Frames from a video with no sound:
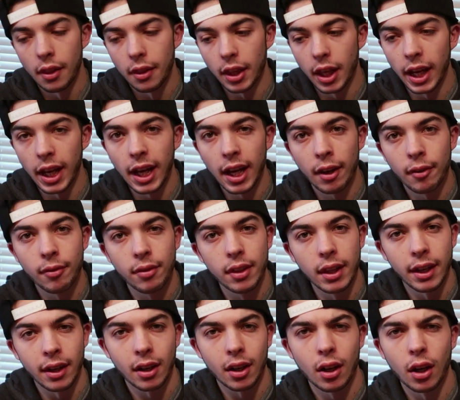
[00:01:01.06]
they have
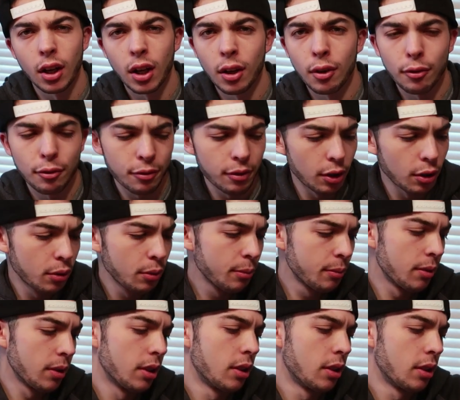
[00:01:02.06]
that cutout foam.